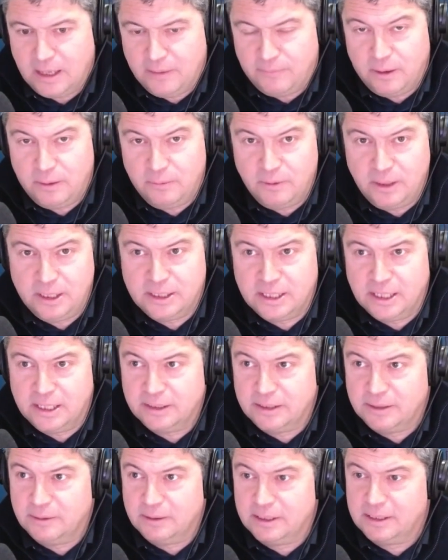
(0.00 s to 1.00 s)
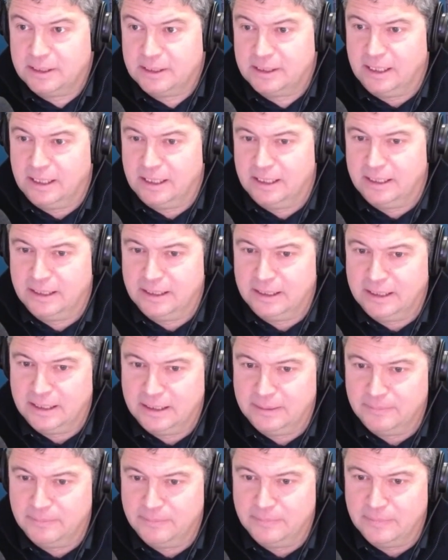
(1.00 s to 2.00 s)
if you reach out to us,
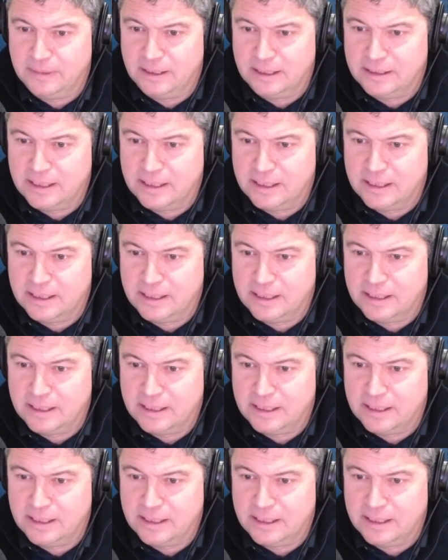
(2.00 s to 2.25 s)
and